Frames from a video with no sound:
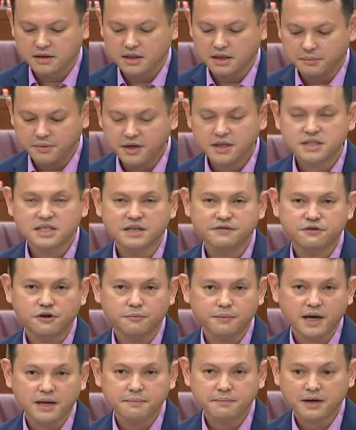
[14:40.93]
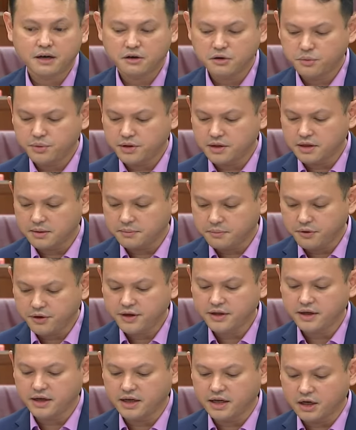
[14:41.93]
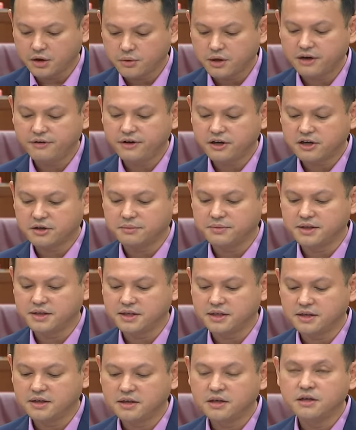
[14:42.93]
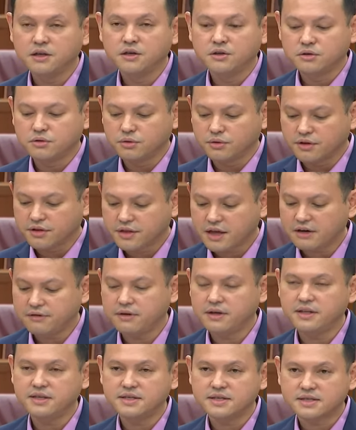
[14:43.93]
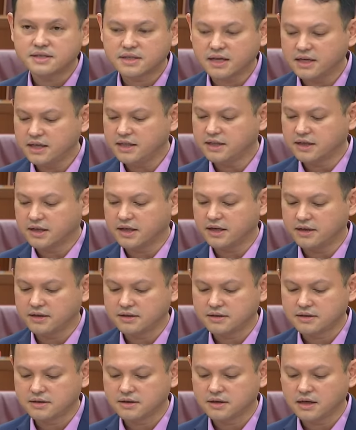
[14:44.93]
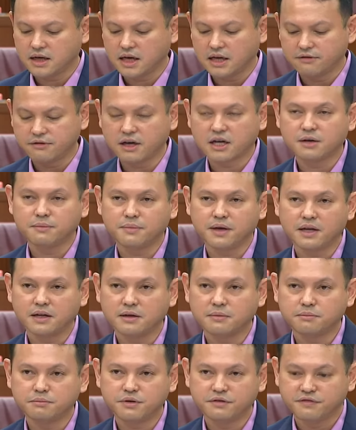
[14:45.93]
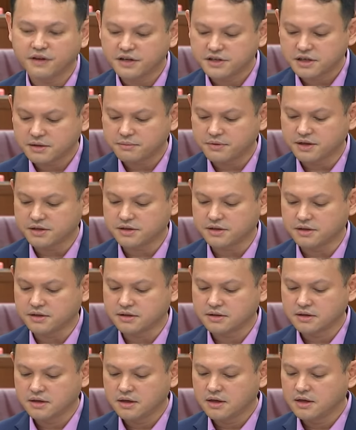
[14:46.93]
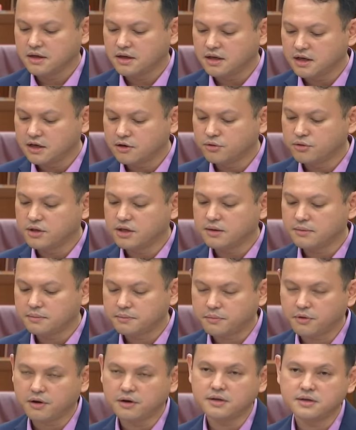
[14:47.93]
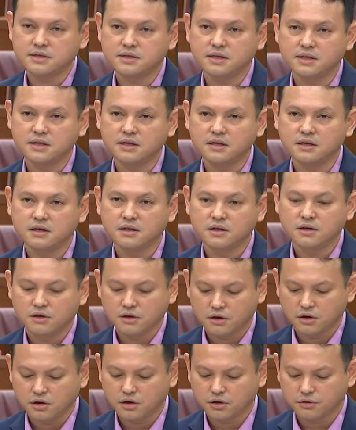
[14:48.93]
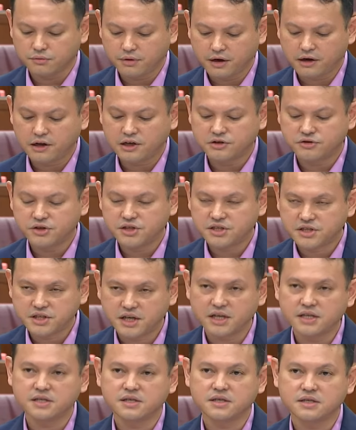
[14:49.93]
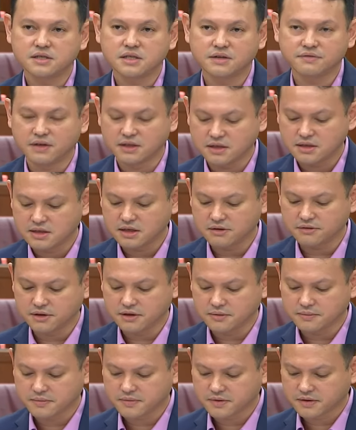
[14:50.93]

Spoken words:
The Minister for Manpower will appoint an inquiry committee to thoroughly study the case and recommend prevention measures, including policy or regulatory changes if necessary.